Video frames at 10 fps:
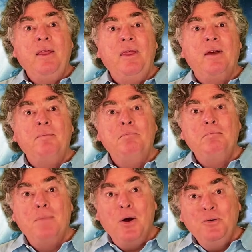the
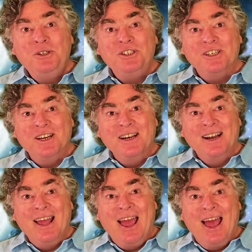motion
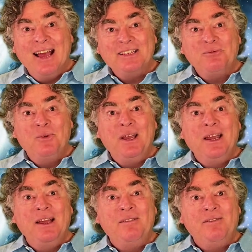as we
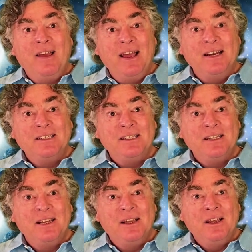invent,
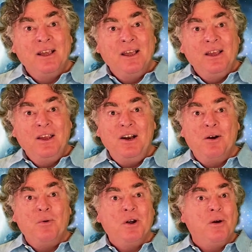you know,
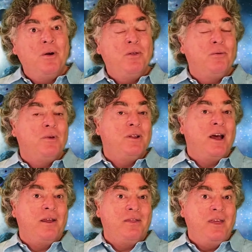we're going through a
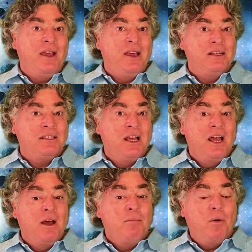lot of things,
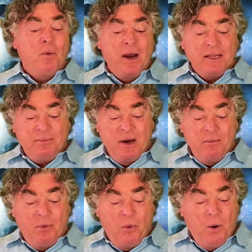but what has been
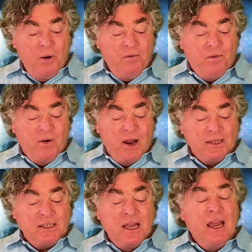important for
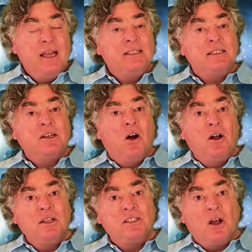us is it's
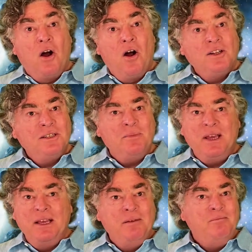called us all to
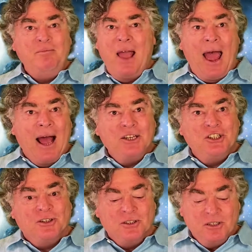be
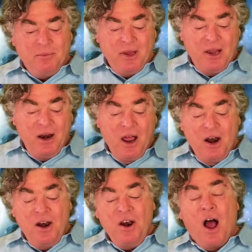agile, to be
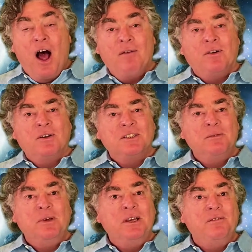novel, to
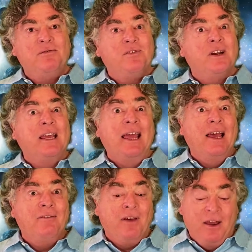be
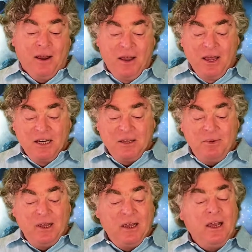forgiving, to
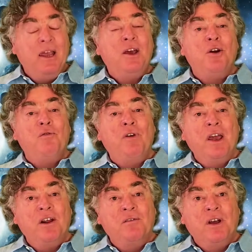be
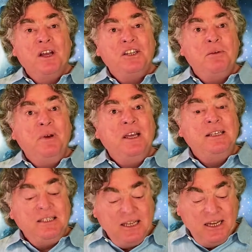innovative, to be
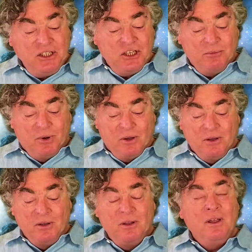
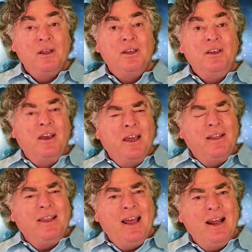teachable. You
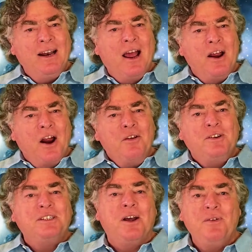get that? Are you
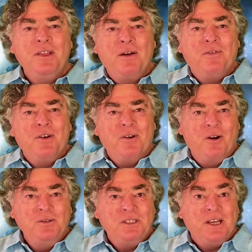discovering that for your
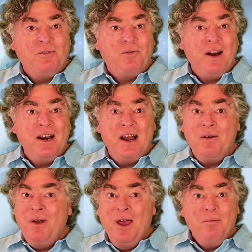own self right
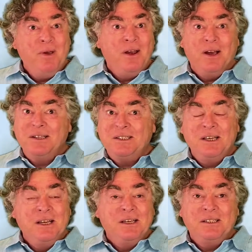now?
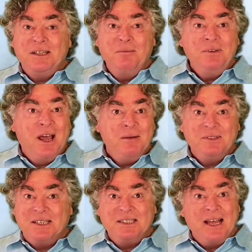Because
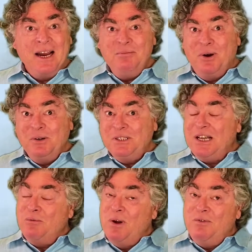sometimes the signposts
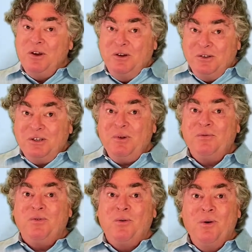that we've used
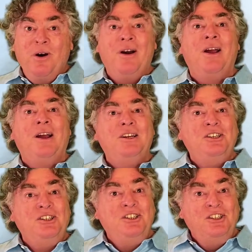before
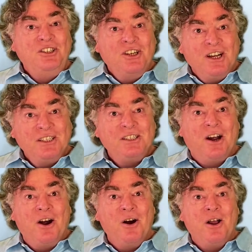just
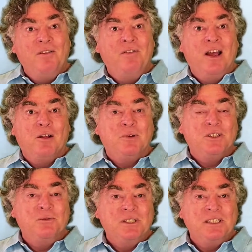aren't available
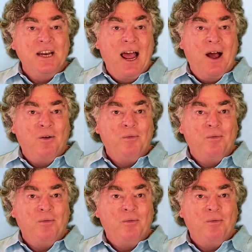to us now.